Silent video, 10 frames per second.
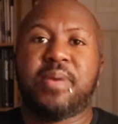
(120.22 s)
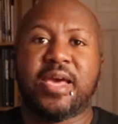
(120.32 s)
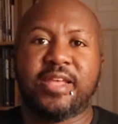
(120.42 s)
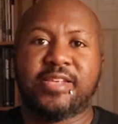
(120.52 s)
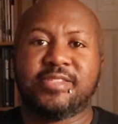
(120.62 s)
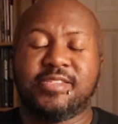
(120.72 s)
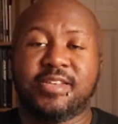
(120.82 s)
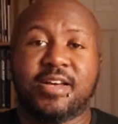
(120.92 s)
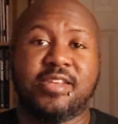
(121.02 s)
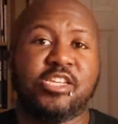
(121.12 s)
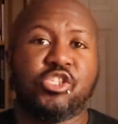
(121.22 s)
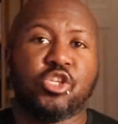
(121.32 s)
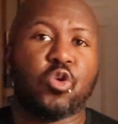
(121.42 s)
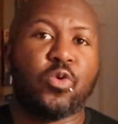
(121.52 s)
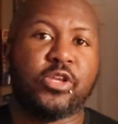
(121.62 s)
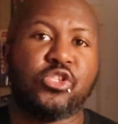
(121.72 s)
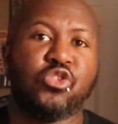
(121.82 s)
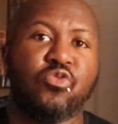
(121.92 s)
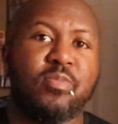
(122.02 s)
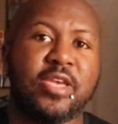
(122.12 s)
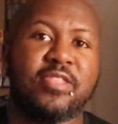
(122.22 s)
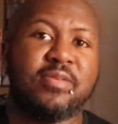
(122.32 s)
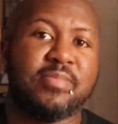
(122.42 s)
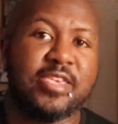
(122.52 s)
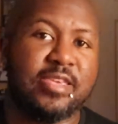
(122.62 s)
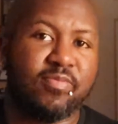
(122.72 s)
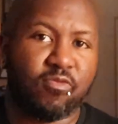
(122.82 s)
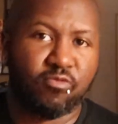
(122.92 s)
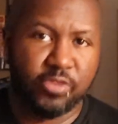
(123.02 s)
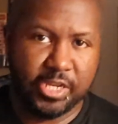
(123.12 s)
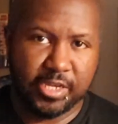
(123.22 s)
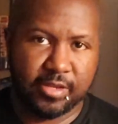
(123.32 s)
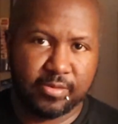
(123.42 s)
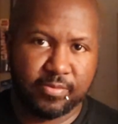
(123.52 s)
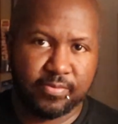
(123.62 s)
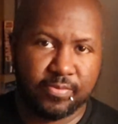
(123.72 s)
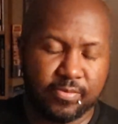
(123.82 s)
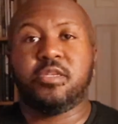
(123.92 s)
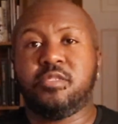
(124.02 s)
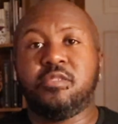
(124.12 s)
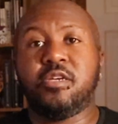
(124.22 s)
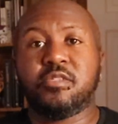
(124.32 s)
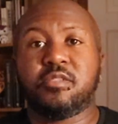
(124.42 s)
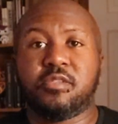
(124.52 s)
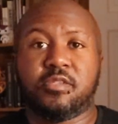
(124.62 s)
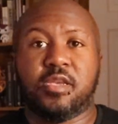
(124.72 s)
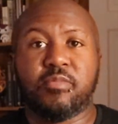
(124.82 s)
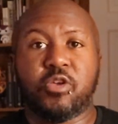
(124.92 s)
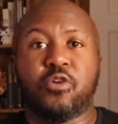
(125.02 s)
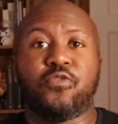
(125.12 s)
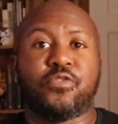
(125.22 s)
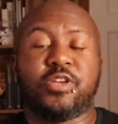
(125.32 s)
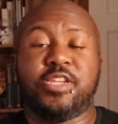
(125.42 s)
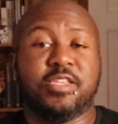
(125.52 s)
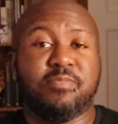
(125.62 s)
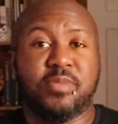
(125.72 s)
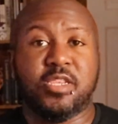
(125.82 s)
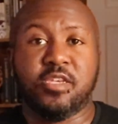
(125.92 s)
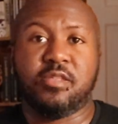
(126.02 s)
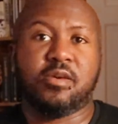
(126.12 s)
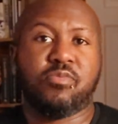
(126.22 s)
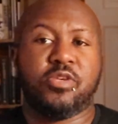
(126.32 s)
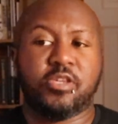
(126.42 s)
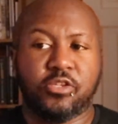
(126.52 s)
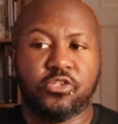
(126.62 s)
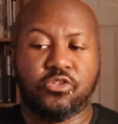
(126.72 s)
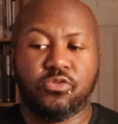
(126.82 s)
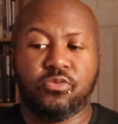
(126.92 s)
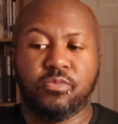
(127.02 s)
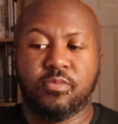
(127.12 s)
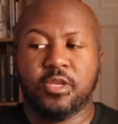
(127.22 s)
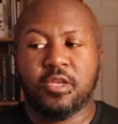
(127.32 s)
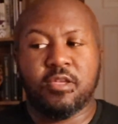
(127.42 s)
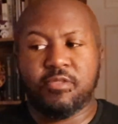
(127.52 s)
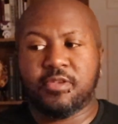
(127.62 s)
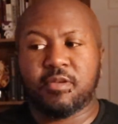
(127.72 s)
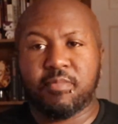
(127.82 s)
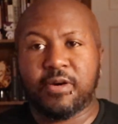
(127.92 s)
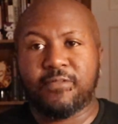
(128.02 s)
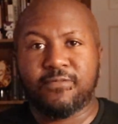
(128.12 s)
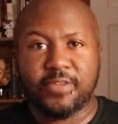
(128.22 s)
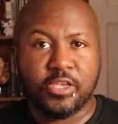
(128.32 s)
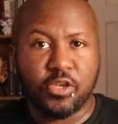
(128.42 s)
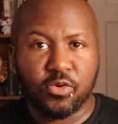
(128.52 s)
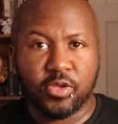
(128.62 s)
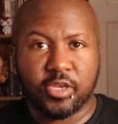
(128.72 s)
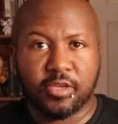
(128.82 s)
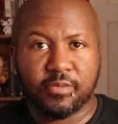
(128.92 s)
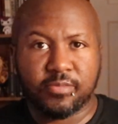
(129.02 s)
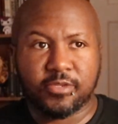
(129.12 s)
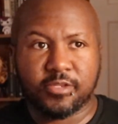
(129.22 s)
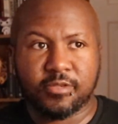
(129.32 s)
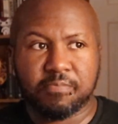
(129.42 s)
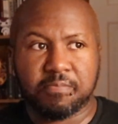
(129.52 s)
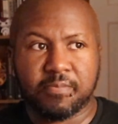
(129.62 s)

badass design isn't going to make them keep reading. And doesn't the same go for any media that we consume? Think about video games.